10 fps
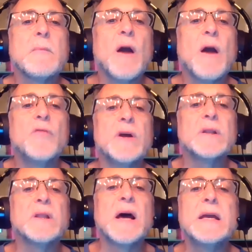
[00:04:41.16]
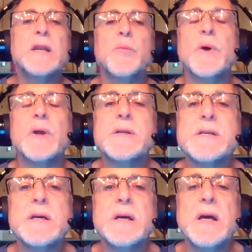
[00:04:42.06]
of enlightenment
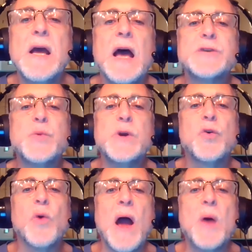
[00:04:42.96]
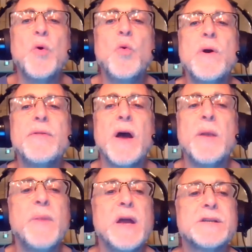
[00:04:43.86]
as we grapple with
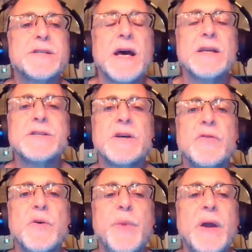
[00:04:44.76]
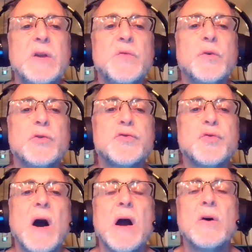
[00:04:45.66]
and make sense of the painful
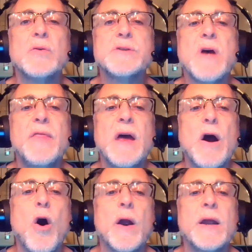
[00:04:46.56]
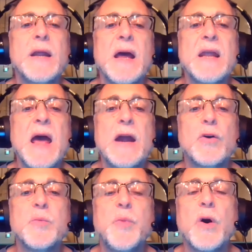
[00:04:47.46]
trials that are an
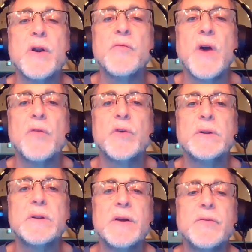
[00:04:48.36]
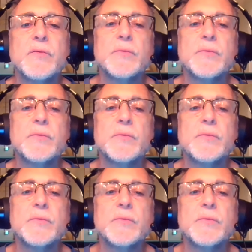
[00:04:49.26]
inherent part of every life.